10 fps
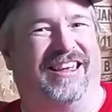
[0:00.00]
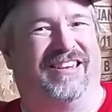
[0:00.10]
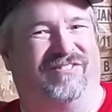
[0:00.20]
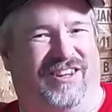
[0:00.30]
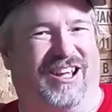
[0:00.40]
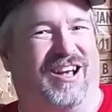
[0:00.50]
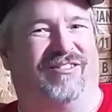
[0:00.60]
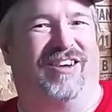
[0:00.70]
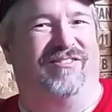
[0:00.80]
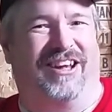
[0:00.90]
if you come
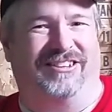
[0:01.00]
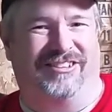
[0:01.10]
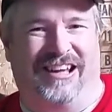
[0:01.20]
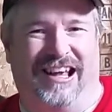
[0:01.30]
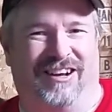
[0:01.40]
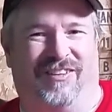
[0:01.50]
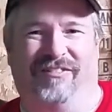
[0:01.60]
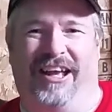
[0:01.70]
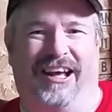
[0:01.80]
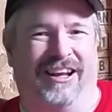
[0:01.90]
on my channel,
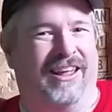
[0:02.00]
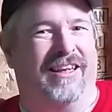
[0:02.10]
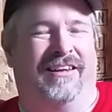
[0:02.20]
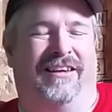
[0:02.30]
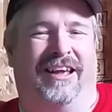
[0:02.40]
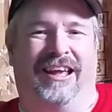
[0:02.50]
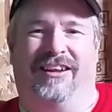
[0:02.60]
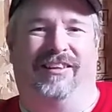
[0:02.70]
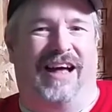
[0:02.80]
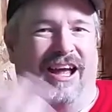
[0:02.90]
man, hit
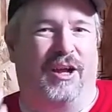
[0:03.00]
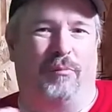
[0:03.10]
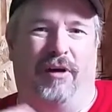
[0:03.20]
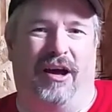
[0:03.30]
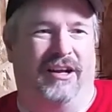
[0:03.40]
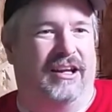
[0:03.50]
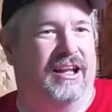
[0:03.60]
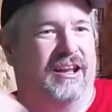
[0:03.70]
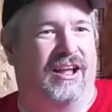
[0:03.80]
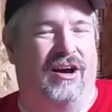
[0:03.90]
a like button,
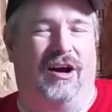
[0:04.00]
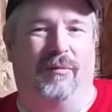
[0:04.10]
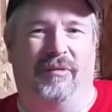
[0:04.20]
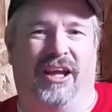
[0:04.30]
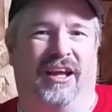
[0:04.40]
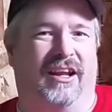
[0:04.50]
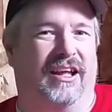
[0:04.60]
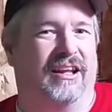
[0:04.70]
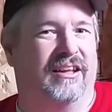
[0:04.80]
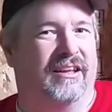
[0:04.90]
hit a comment,
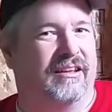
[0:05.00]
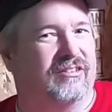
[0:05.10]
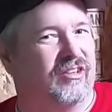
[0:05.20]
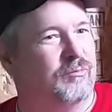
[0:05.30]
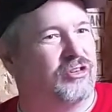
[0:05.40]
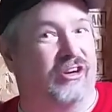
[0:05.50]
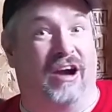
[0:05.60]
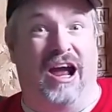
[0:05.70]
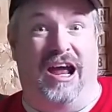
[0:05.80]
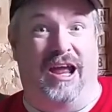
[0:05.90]
hit a
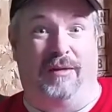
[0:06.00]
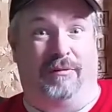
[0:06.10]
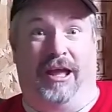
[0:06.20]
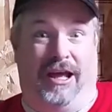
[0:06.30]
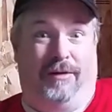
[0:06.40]
subscribe, man.